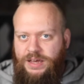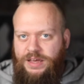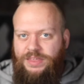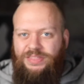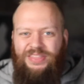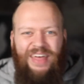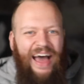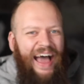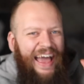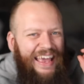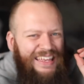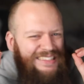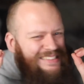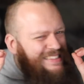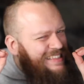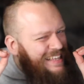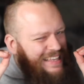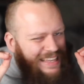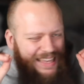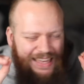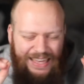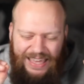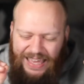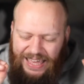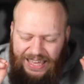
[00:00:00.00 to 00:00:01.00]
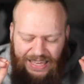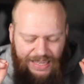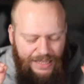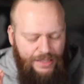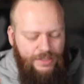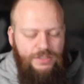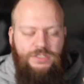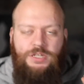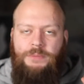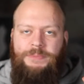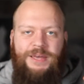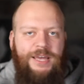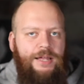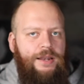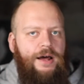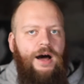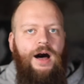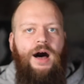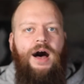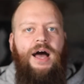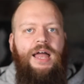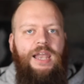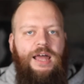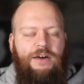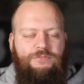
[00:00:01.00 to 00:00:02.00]
that is the key to being a
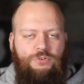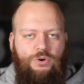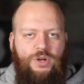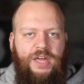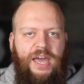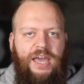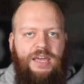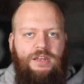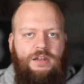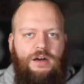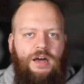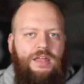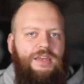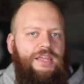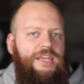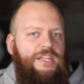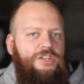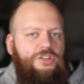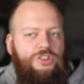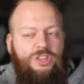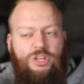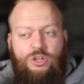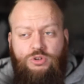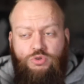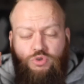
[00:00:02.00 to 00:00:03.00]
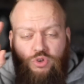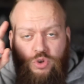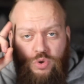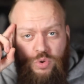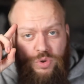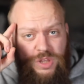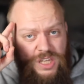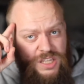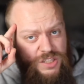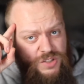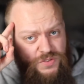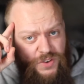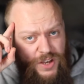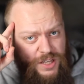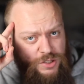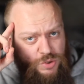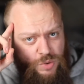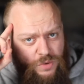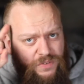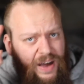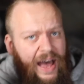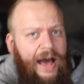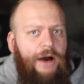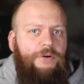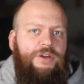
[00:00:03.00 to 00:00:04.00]
high-level canine leader, that you do these things
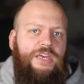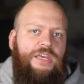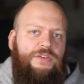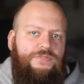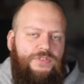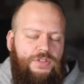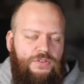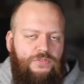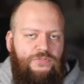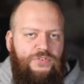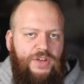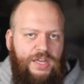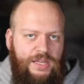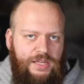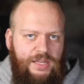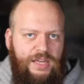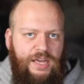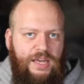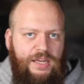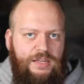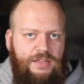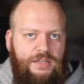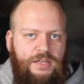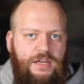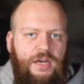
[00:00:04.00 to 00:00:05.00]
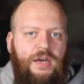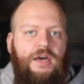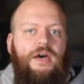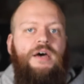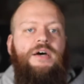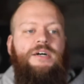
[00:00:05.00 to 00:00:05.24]
without even thinking.